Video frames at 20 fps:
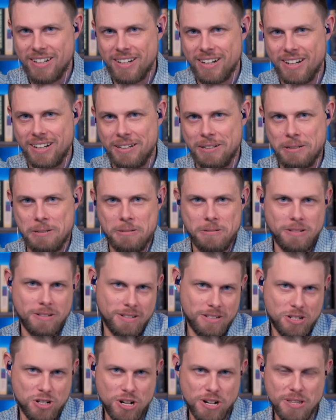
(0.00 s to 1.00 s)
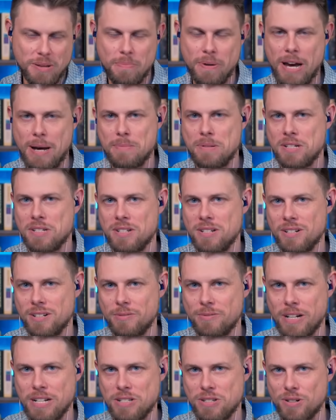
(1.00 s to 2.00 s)
John the Baptist.
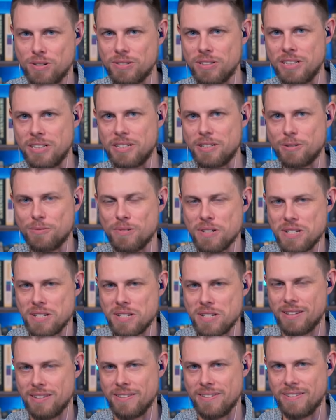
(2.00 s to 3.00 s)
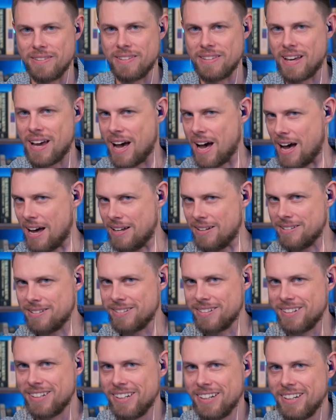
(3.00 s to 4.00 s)
Anyway, certainly there wasn't that.